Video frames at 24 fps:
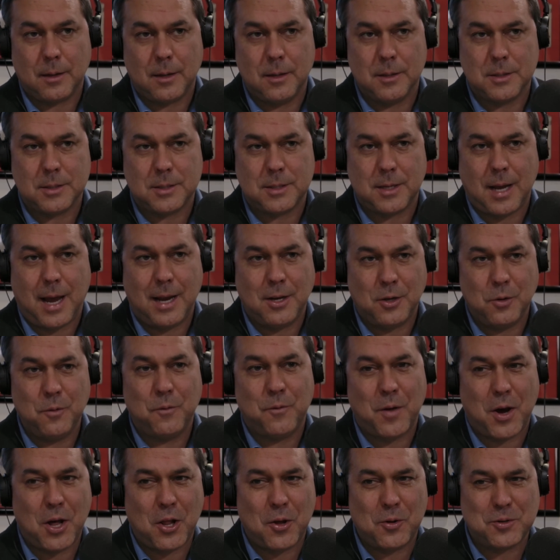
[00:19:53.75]
Because I do
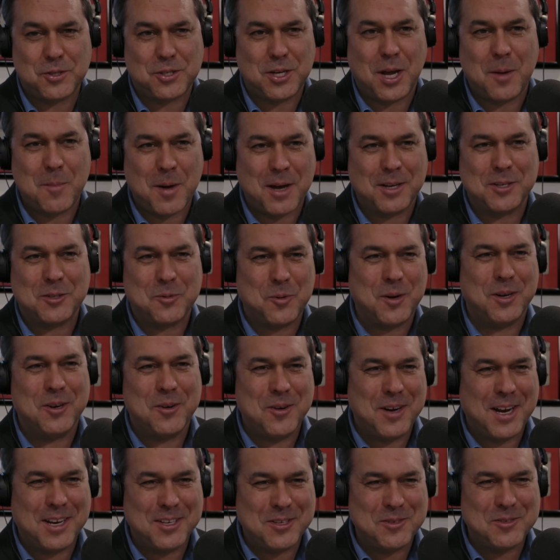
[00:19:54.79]
follow some on
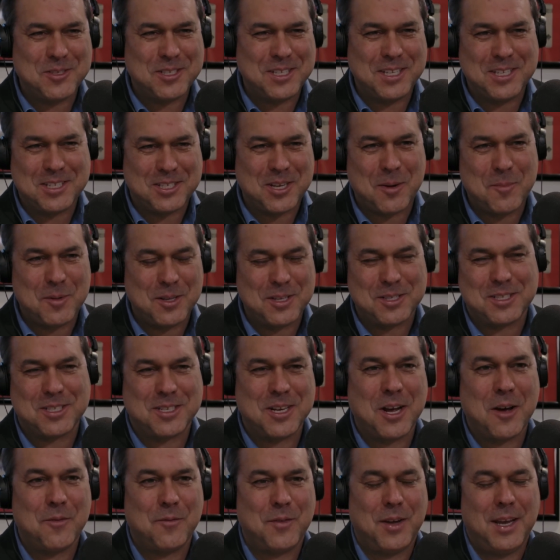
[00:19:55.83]
Twitter, and I do see some of this
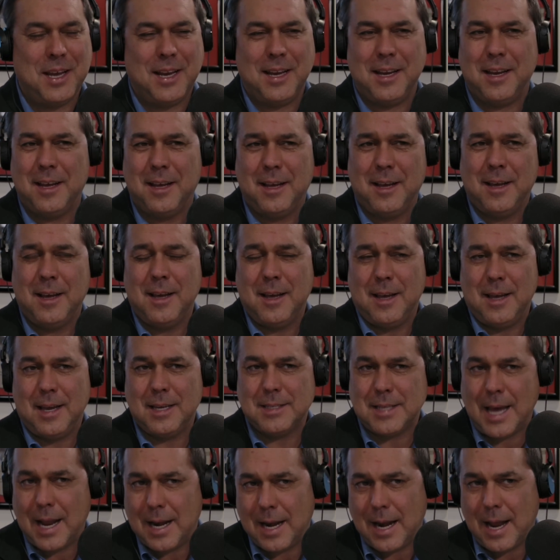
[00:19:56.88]
stuff. And
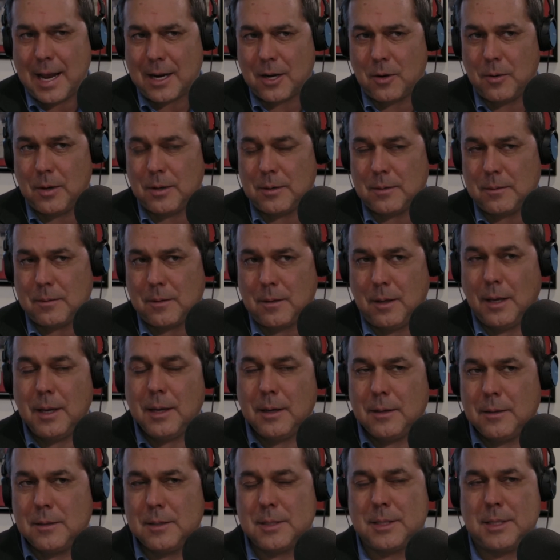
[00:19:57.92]
is that an accurate
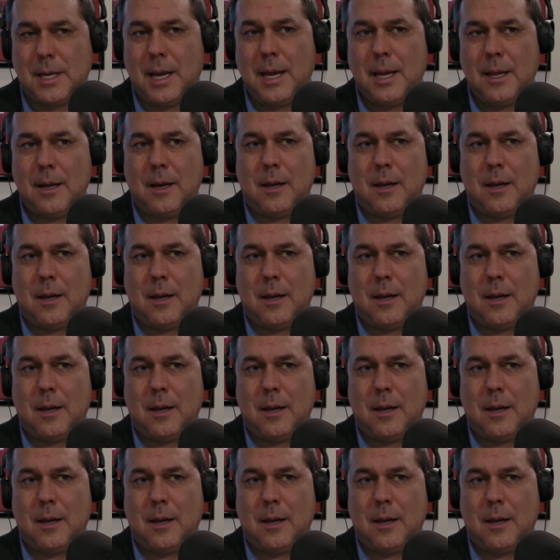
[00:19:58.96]
thing to say?